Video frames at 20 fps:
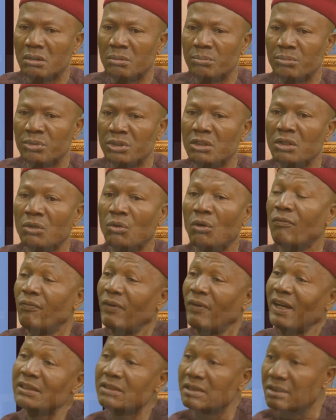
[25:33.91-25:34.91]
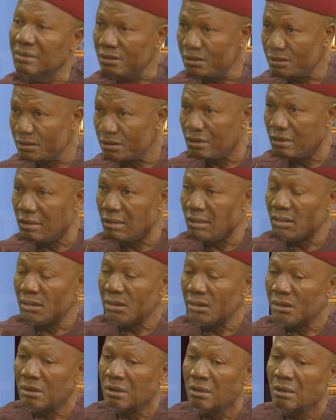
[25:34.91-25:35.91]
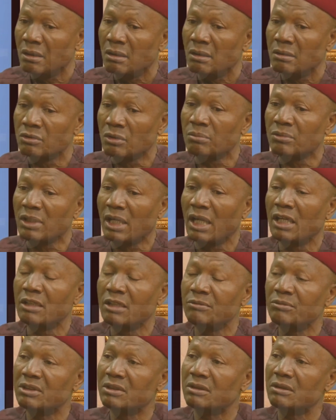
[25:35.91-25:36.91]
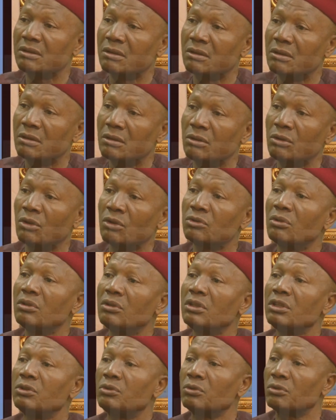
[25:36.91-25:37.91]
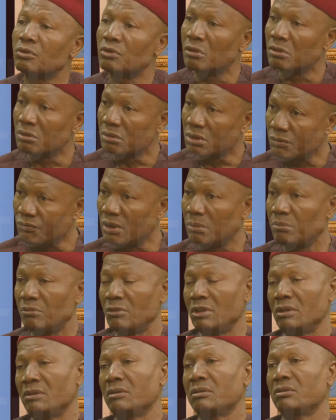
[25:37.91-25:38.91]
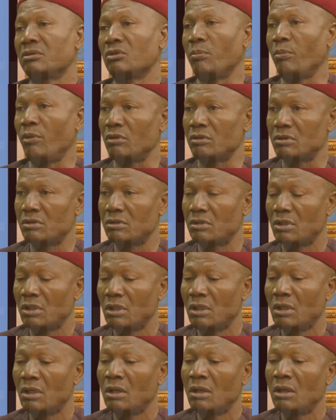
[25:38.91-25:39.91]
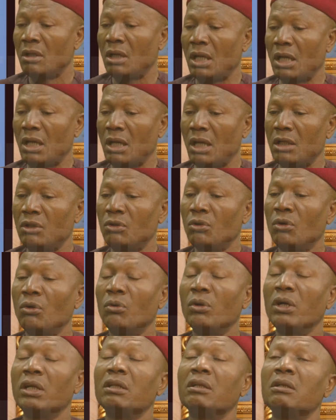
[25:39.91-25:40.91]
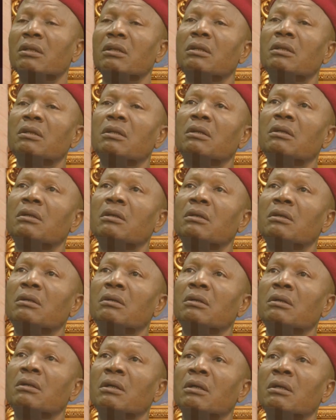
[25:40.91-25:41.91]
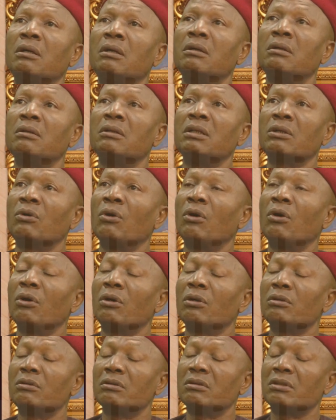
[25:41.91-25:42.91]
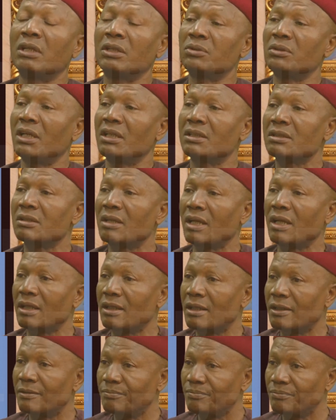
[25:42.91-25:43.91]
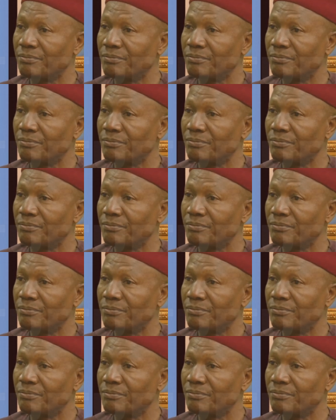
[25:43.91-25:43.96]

be the one fighting. Sometimes you also need to give them the support. I know when they called national strike,